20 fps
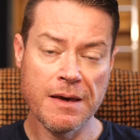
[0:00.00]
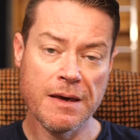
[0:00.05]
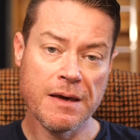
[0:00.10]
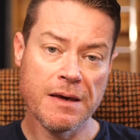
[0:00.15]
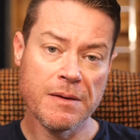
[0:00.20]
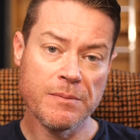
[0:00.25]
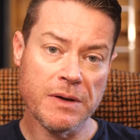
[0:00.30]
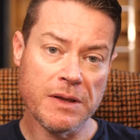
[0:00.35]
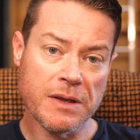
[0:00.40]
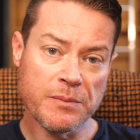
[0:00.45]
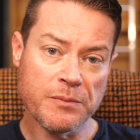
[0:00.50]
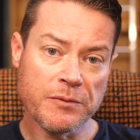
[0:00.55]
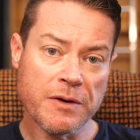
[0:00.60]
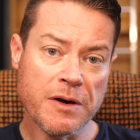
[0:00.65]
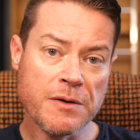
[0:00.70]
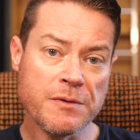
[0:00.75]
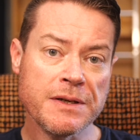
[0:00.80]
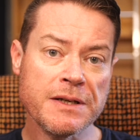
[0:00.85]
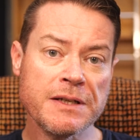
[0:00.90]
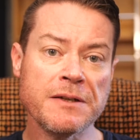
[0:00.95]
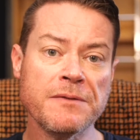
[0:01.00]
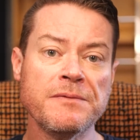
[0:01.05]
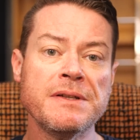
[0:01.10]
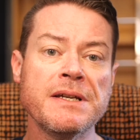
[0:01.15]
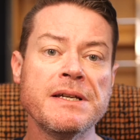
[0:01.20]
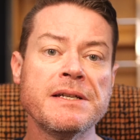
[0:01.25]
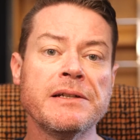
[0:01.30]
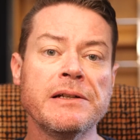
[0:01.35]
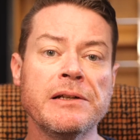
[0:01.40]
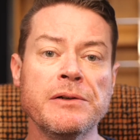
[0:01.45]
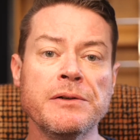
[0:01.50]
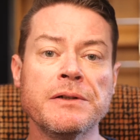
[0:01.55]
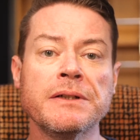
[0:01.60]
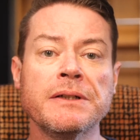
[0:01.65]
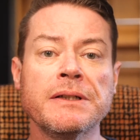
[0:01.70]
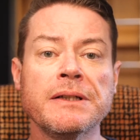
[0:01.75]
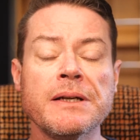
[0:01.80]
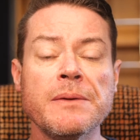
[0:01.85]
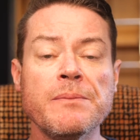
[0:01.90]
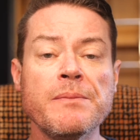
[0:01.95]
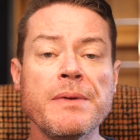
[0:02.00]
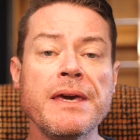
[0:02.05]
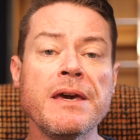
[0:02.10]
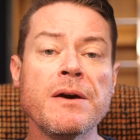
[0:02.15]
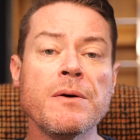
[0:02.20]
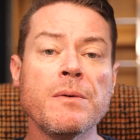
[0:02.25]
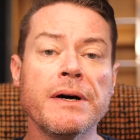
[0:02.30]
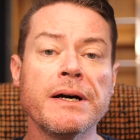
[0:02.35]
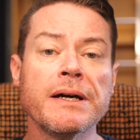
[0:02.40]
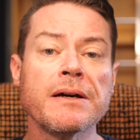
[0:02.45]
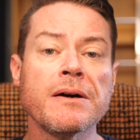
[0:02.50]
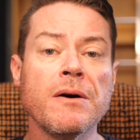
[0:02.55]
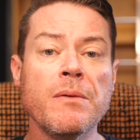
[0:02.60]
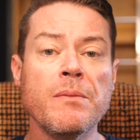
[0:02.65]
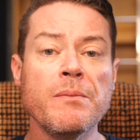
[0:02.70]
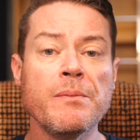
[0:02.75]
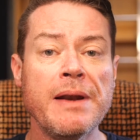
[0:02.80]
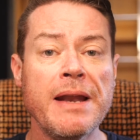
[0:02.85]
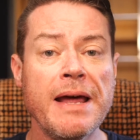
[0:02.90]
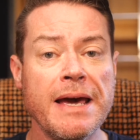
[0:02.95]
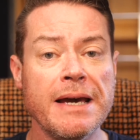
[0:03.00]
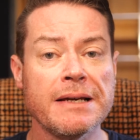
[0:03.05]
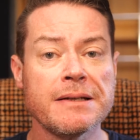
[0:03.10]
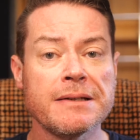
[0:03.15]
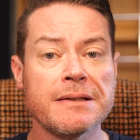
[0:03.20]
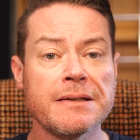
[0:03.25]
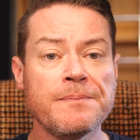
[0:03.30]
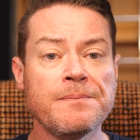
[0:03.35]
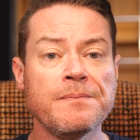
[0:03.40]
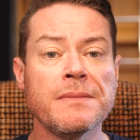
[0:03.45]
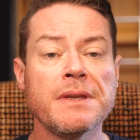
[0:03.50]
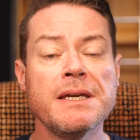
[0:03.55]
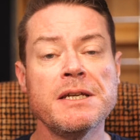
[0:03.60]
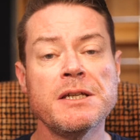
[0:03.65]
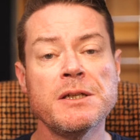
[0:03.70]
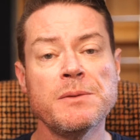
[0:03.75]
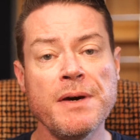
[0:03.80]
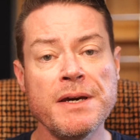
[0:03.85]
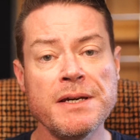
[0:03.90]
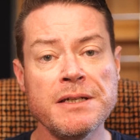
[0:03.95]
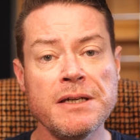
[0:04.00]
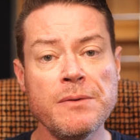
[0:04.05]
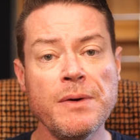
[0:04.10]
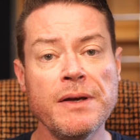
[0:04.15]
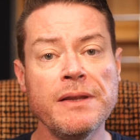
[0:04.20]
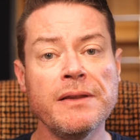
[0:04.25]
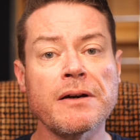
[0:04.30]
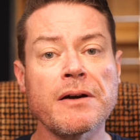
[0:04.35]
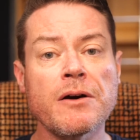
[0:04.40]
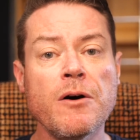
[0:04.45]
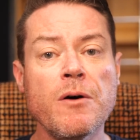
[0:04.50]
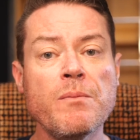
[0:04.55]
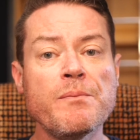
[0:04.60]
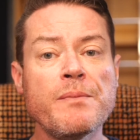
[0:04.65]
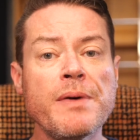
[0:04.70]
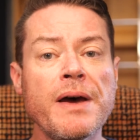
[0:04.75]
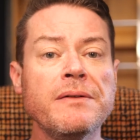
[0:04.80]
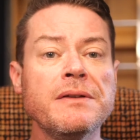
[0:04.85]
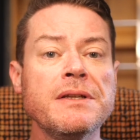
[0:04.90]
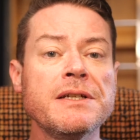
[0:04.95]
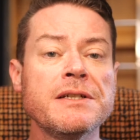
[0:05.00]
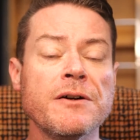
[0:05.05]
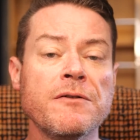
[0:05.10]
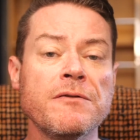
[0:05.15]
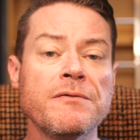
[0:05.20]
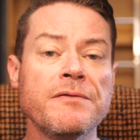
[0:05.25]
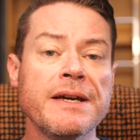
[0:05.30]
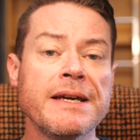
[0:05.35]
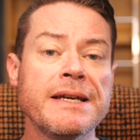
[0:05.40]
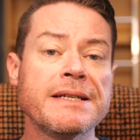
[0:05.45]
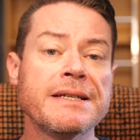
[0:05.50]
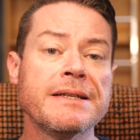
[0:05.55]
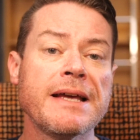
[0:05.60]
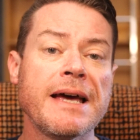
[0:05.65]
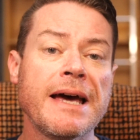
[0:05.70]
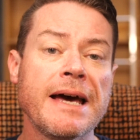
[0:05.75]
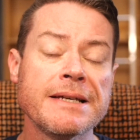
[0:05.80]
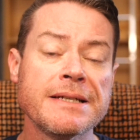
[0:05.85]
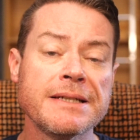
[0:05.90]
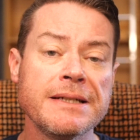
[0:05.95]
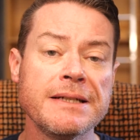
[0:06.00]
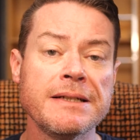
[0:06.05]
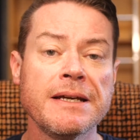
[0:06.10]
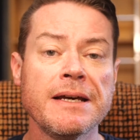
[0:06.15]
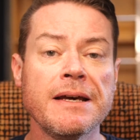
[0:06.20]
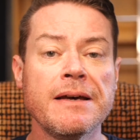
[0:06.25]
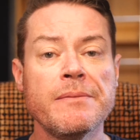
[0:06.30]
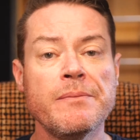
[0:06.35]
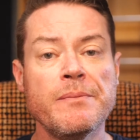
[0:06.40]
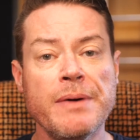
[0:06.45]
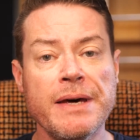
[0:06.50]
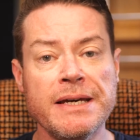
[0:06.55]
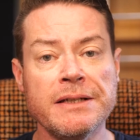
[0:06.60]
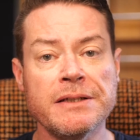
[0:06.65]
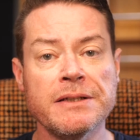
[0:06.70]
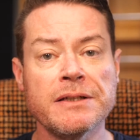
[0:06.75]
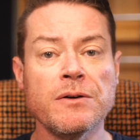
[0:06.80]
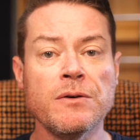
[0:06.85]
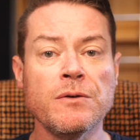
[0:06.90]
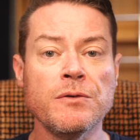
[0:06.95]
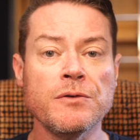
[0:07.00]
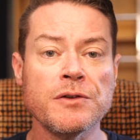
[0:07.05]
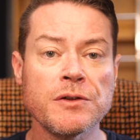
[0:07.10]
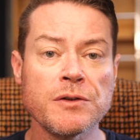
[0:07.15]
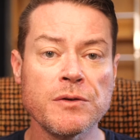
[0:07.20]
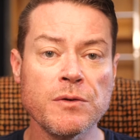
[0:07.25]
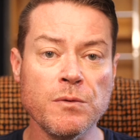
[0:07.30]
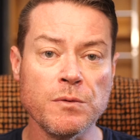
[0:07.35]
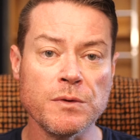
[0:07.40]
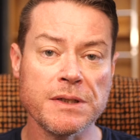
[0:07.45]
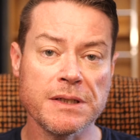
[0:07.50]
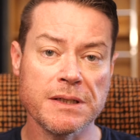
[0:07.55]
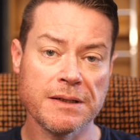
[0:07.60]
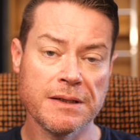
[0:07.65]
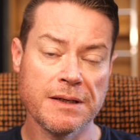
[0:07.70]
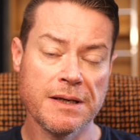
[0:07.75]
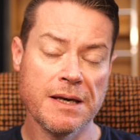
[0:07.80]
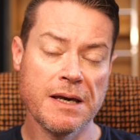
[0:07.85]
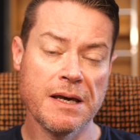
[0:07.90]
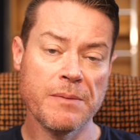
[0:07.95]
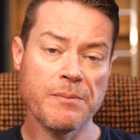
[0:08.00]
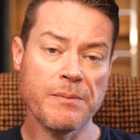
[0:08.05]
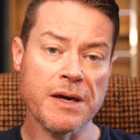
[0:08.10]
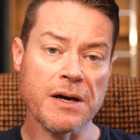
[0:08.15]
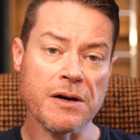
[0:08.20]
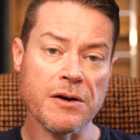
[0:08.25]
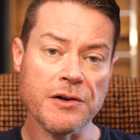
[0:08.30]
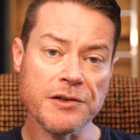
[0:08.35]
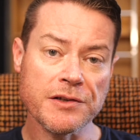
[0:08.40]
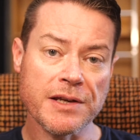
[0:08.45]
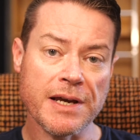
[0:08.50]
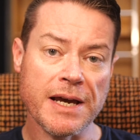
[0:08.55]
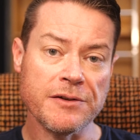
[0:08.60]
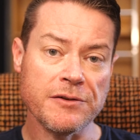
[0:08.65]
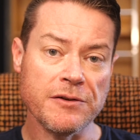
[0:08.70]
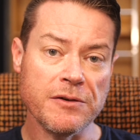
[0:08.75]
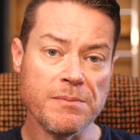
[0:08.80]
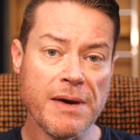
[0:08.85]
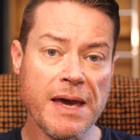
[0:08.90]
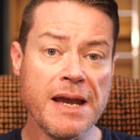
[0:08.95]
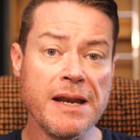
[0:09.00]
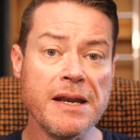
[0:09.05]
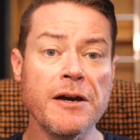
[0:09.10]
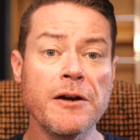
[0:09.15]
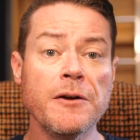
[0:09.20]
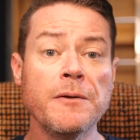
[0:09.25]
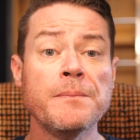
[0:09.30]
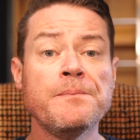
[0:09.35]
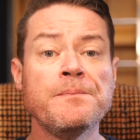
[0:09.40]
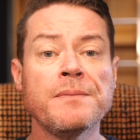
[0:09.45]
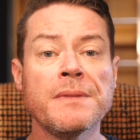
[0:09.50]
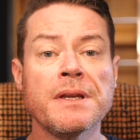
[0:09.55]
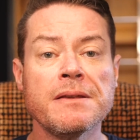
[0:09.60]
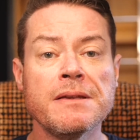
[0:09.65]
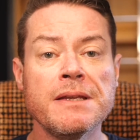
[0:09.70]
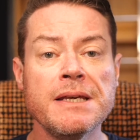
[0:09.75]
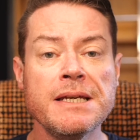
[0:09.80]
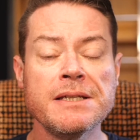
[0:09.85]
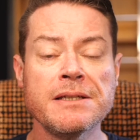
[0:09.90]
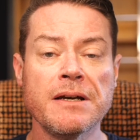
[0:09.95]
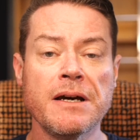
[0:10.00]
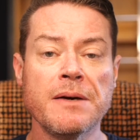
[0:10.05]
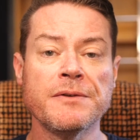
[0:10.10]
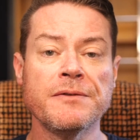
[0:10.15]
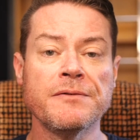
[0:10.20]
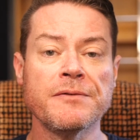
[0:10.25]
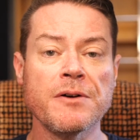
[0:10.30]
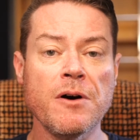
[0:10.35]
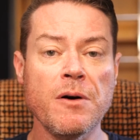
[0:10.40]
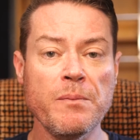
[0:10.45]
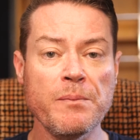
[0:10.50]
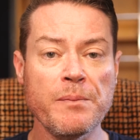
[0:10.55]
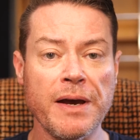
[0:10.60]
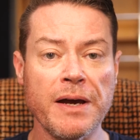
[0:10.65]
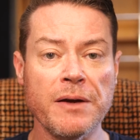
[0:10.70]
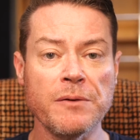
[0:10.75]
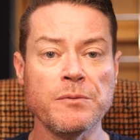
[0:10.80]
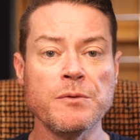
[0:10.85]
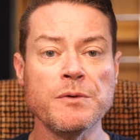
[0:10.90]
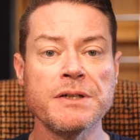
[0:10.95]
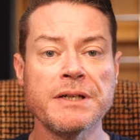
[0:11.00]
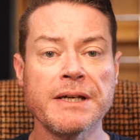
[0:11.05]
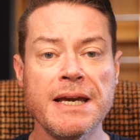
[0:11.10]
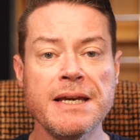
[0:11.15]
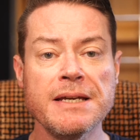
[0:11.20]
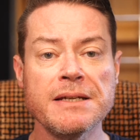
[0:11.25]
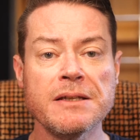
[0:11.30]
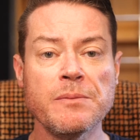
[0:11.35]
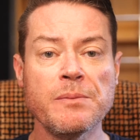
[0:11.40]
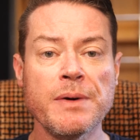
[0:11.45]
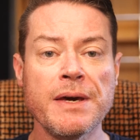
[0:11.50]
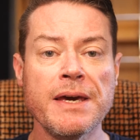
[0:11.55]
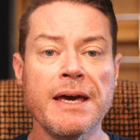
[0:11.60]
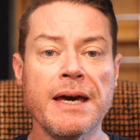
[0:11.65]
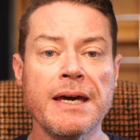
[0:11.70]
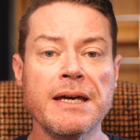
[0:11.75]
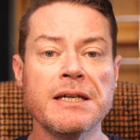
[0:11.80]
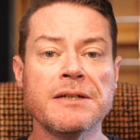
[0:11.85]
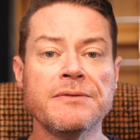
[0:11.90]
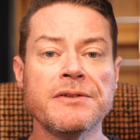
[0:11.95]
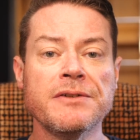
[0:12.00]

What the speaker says: But the process of dissolution can be quite complex, especially when the compound dissolving is an acid, base or salt, because, as you may know, these types of compound will change the pH of a